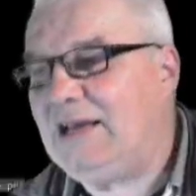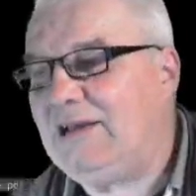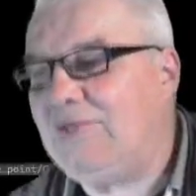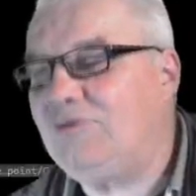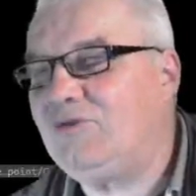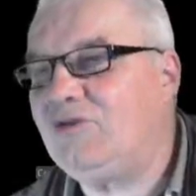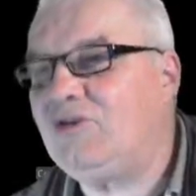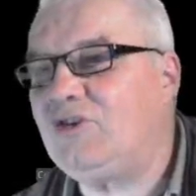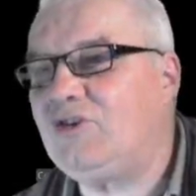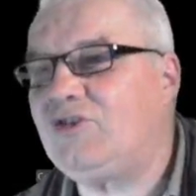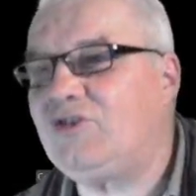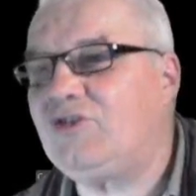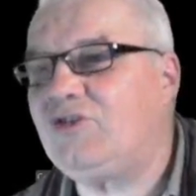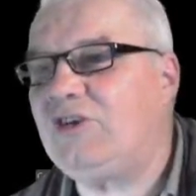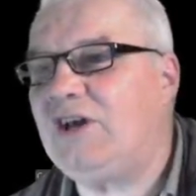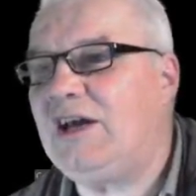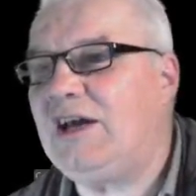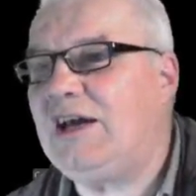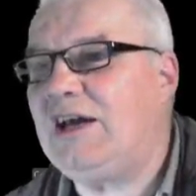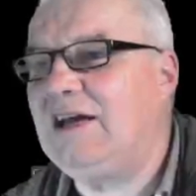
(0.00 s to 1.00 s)
just
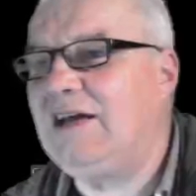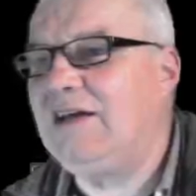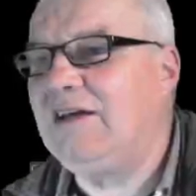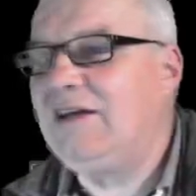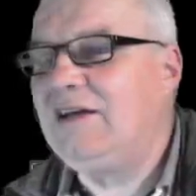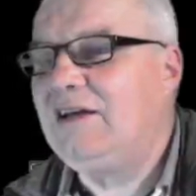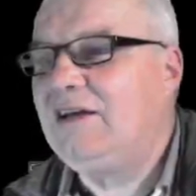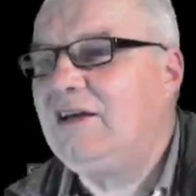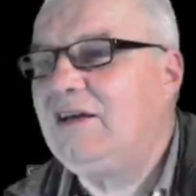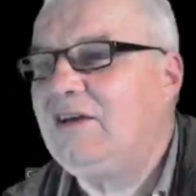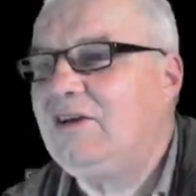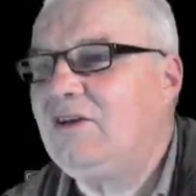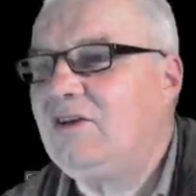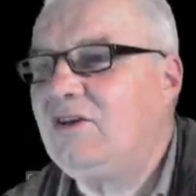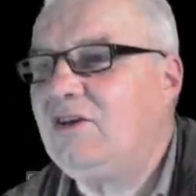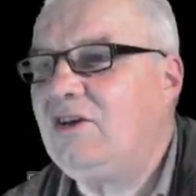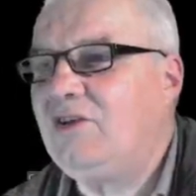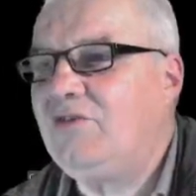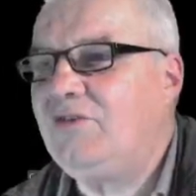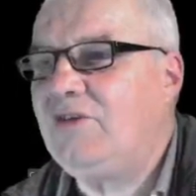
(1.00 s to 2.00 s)

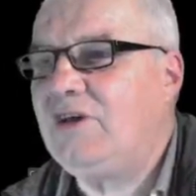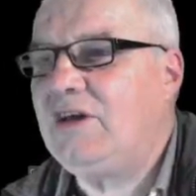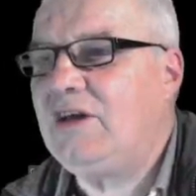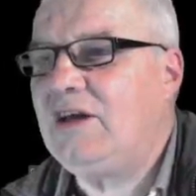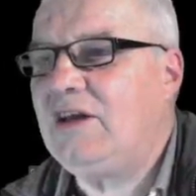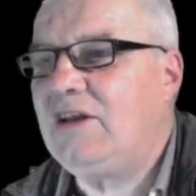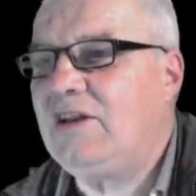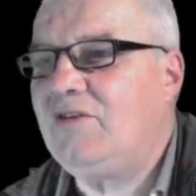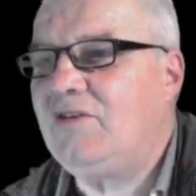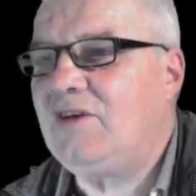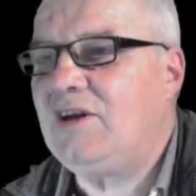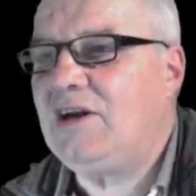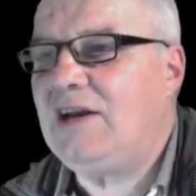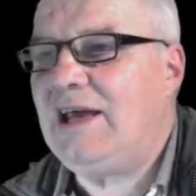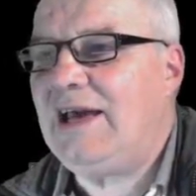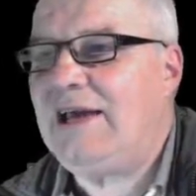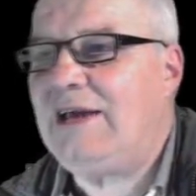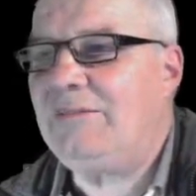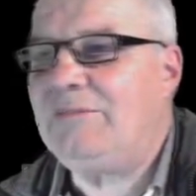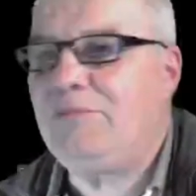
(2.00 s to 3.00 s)
in the
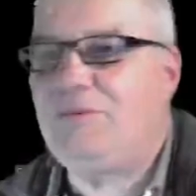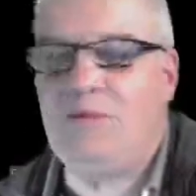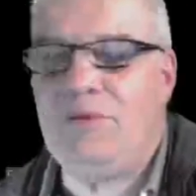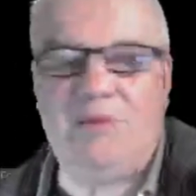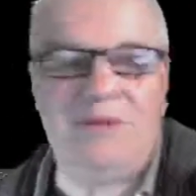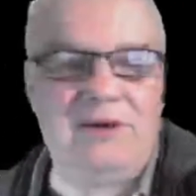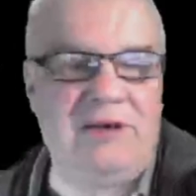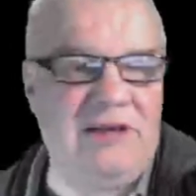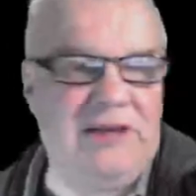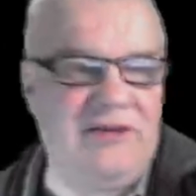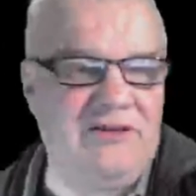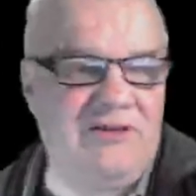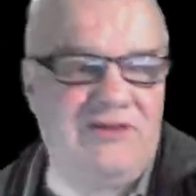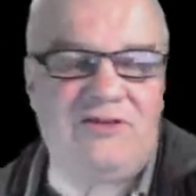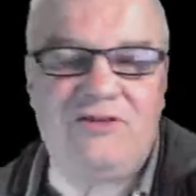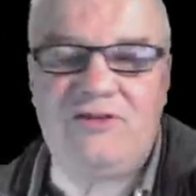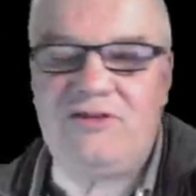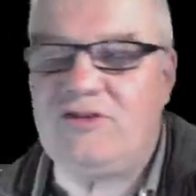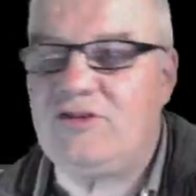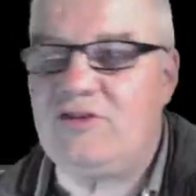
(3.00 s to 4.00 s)
layer properties.